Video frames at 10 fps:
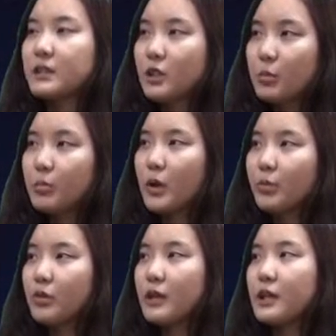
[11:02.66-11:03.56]

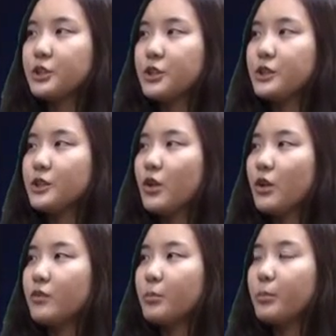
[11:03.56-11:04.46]
subpopulations
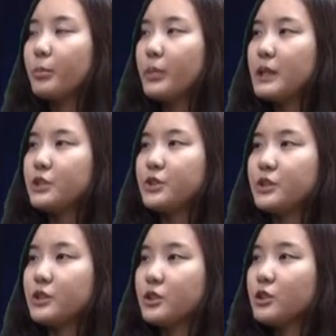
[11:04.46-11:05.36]
of
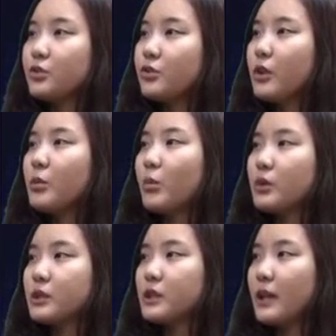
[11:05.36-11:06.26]
patients who are
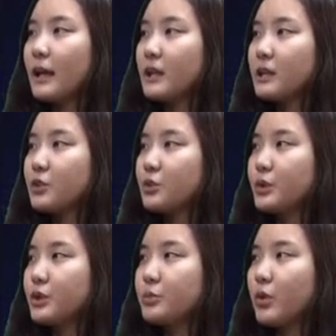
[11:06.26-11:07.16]
most likely to
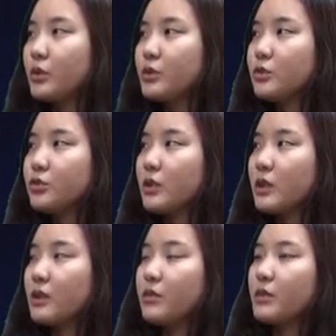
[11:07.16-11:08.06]
respond to a
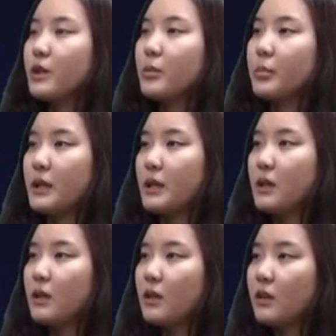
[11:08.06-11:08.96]
given therapy.
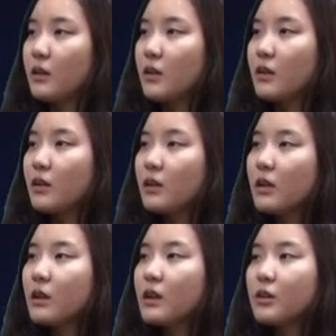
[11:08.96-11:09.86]

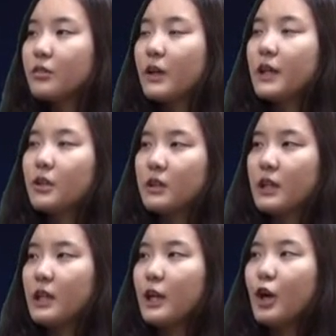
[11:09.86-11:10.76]

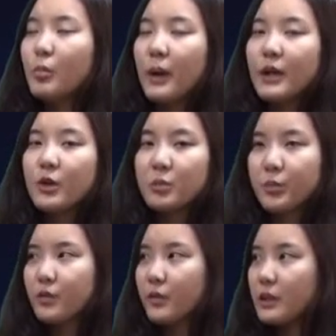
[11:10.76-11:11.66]
Finally,
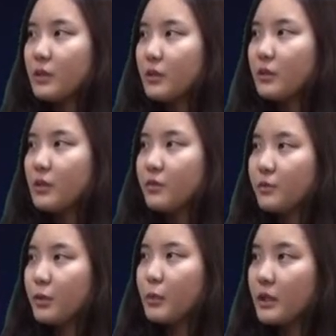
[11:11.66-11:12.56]

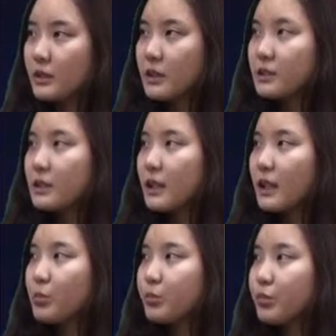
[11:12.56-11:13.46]
bioinformatics
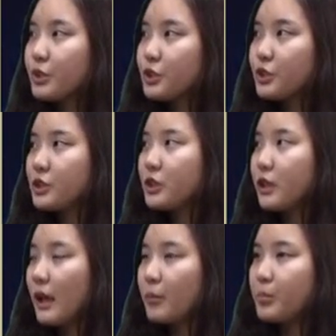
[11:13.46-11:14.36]
can bridge the
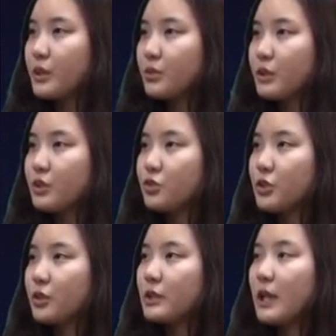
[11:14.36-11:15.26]
gap between
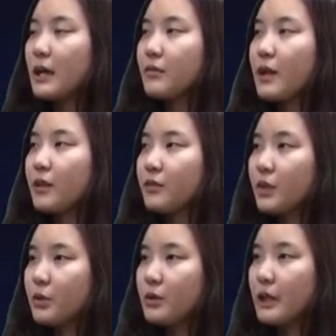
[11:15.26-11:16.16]
genotype and
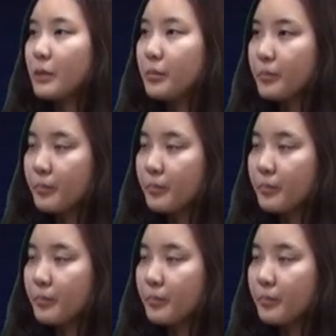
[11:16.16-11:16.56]
phenotype.